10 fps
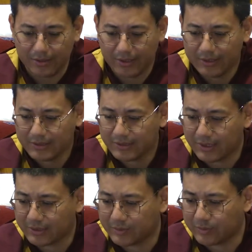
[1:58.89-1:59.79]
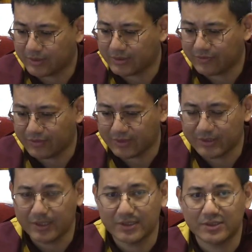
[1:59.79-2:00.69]
Inside is very
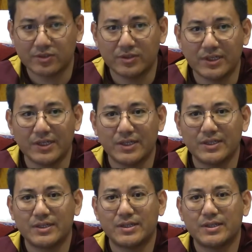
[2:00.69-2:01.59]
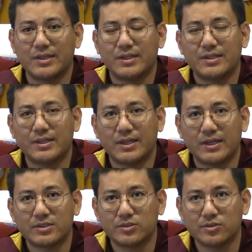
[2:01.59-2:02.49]
different story. Nothing
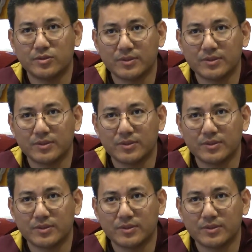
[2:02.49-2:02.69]
has to do